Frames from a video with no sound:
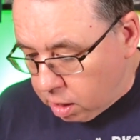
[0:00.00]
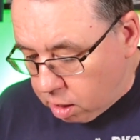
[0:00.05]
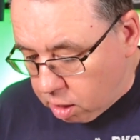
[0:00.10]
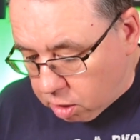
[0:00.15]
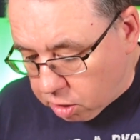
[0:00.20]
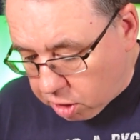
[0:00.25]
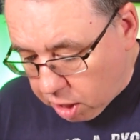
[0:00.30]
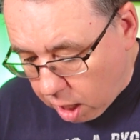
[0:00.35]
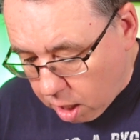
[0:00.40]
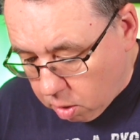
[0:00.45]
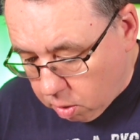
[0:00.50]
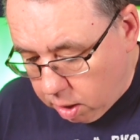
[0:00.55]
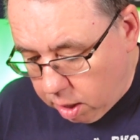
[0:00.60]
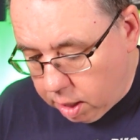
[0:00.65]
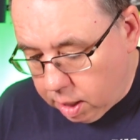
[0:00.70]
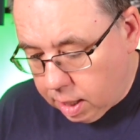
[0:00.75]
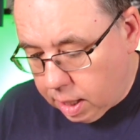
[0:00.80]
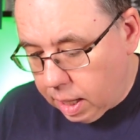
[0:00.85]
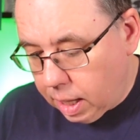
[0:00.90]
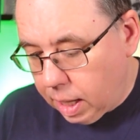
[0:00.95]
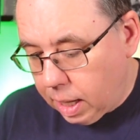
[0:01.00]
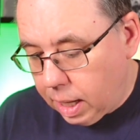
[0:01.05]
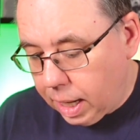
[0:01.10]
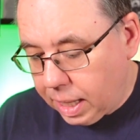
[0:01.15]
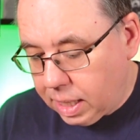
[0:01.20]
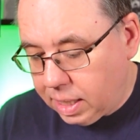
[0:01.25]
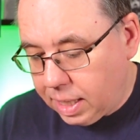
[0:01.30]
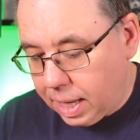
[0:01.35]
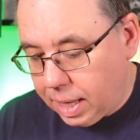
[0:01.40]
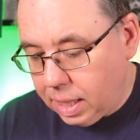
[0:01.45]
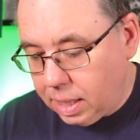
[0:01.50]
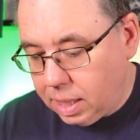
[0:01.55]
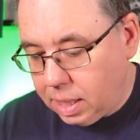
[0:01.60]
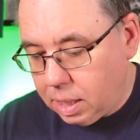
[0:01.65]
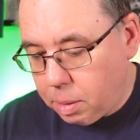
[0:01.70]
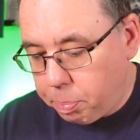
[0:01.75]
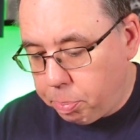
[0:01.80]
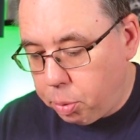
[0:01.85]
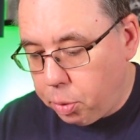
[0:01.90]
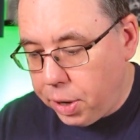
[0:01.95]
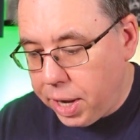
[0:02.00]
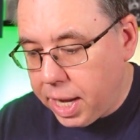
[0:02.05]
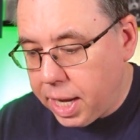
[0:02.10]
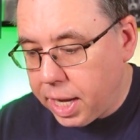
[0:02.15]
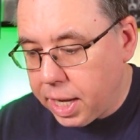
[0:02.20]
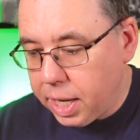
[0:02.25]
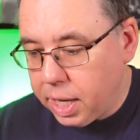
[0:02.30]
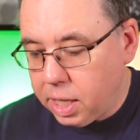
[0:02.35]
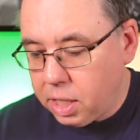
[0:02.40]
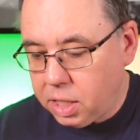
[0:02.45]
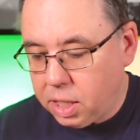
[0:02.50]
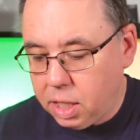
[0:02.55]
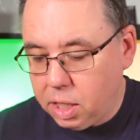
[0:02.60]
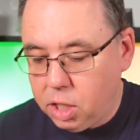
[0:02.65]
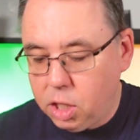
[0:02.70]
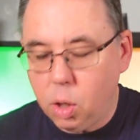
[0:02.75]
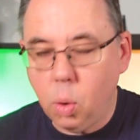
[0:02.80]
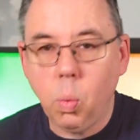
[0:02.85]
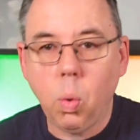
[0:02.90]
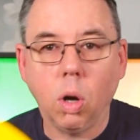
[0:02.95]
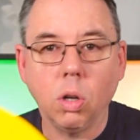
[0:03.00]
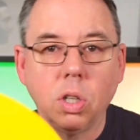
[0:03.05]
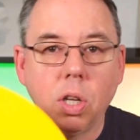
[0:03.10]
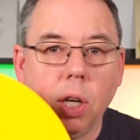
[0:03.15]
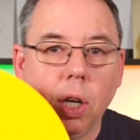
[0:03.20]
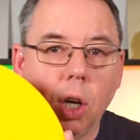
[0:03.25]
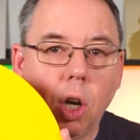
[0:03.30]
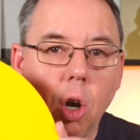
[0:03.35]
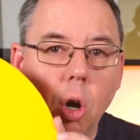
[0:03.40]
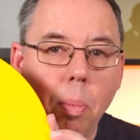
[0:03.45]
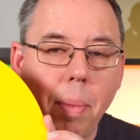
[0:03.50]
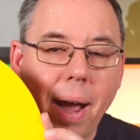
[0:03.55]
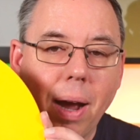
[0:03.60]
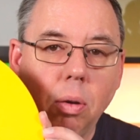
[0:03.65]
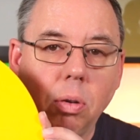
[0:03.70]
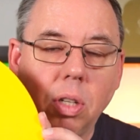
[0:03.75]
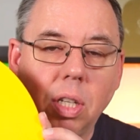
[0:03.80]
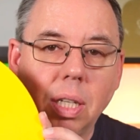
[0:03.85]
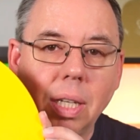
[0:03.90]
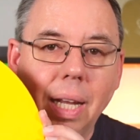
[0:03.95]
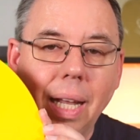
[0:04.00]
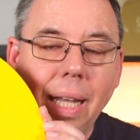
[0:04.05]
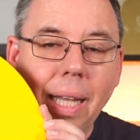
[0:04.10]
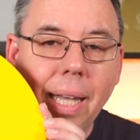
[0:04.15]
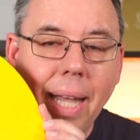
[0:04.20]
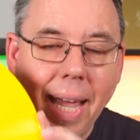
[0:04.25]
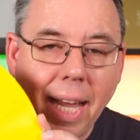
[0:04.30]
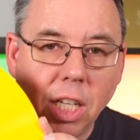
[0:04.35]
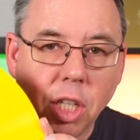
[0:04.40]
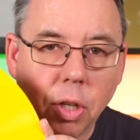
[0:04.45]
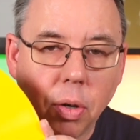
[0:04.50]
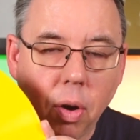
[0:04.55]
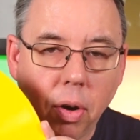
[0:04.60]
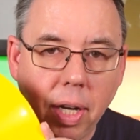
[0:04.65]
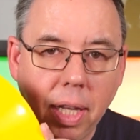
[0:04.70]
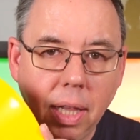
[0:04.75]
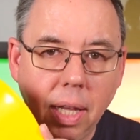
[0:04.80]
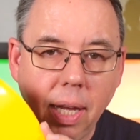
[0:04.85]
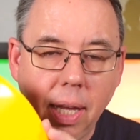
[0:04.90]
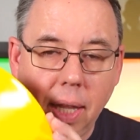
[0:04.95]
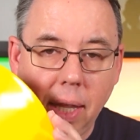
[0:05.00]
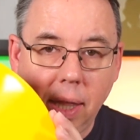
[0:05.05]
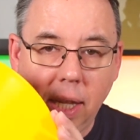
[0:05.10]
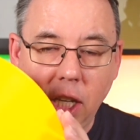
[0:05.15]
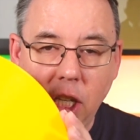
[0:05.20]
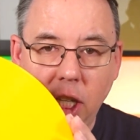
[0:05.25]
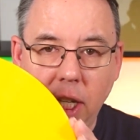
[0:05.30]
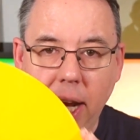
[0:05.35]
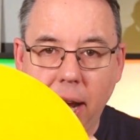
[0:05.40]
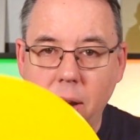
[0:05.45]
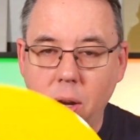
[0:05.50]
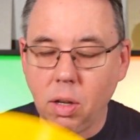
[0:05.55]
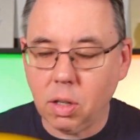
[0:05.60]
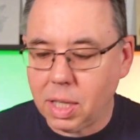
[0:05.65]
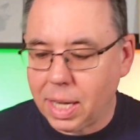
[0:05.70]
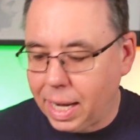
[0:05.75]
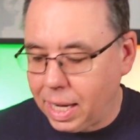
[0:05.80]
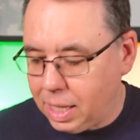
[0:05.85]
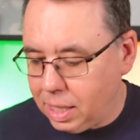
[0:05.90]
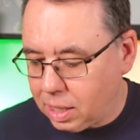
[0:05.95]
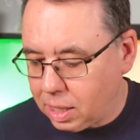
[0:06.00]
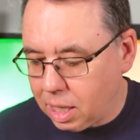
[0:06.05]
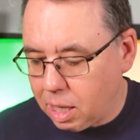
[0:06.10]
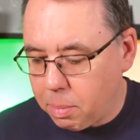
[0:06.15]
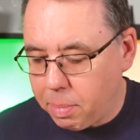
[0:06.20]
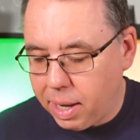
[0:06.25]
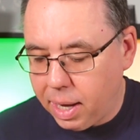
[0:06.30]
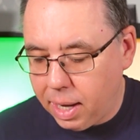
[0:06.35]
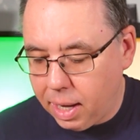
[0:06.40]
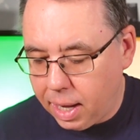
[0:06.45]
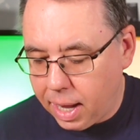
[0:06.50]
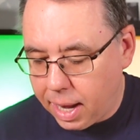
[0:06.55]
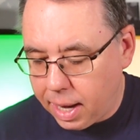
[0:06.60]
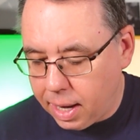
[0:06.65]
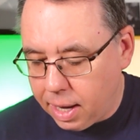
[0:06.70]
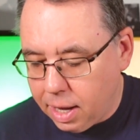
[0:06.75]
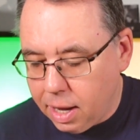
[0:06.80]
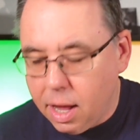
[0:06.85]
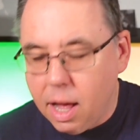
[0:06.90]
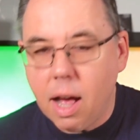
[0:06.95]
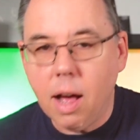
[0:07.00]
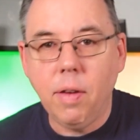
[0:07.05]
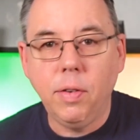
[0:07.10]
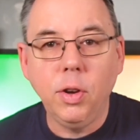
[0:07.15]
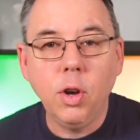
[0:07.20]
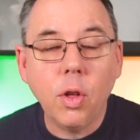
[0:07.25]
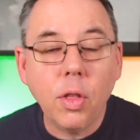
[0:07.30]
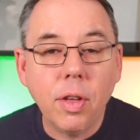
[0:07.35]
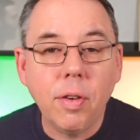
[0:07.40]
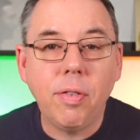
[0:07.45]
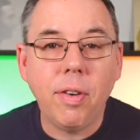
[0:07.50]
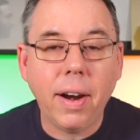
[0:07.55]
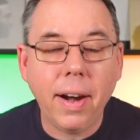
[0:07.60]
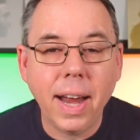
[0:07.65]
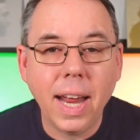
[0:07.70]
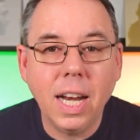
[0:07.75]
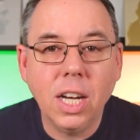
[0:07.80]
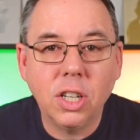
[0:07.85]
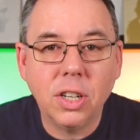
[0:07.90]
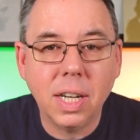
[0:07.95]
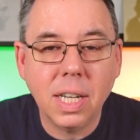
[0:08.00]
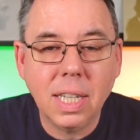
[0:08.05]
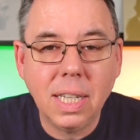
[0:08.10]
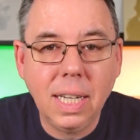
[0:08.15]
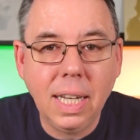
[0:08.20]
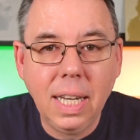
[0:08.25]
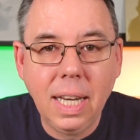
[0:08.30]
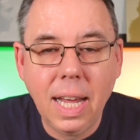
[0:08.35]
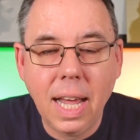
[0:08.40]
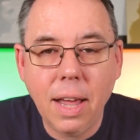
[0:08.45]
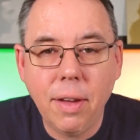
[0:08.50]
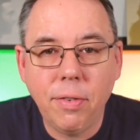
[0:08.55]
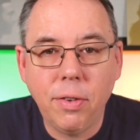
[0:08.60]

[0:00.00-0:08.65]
So, like I say, this is a precursor to what's going to come out later on in this year. It looks like it's going to be another very interesting year